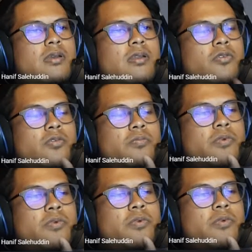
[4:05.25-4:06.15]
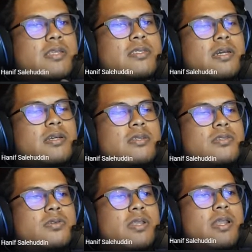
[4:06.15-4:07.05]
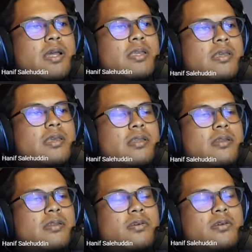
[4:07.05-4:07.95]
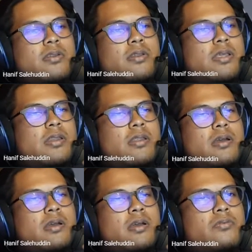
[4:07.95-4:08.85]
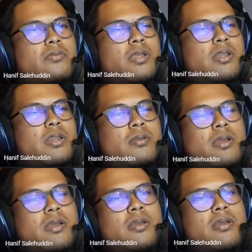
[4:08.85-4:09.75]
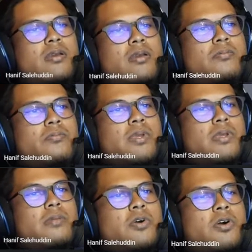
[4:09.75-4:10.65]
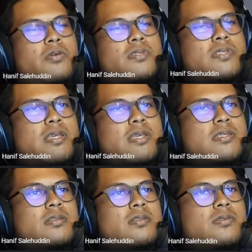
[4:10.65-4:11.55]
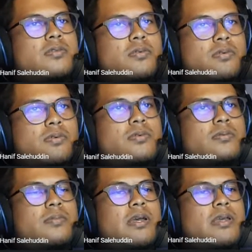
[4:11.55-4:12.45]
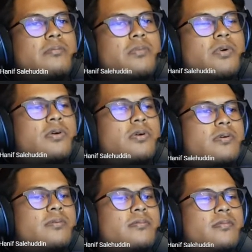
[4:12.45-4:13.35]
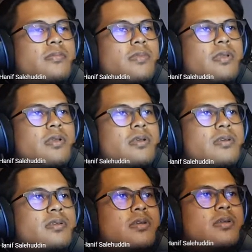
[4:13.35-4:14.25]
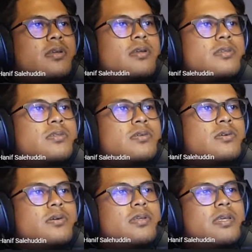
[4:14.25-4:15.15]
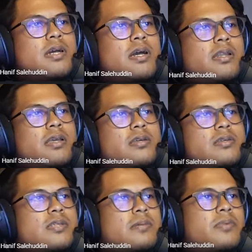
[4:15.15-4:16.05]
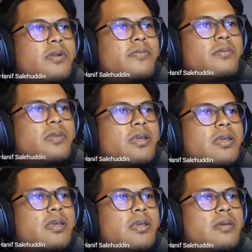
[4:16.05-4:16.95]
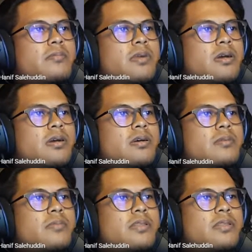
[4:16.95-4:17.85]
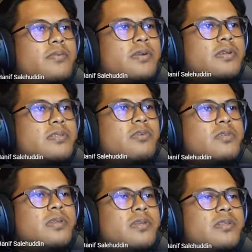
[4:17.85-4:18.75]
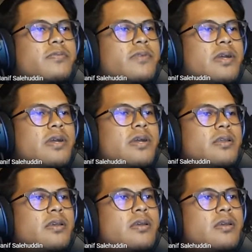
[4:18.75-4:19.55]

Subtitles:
loot box and gacha, so that that I will be more obsessed to buy more. So here are the example from the game Star Wars Battlefront.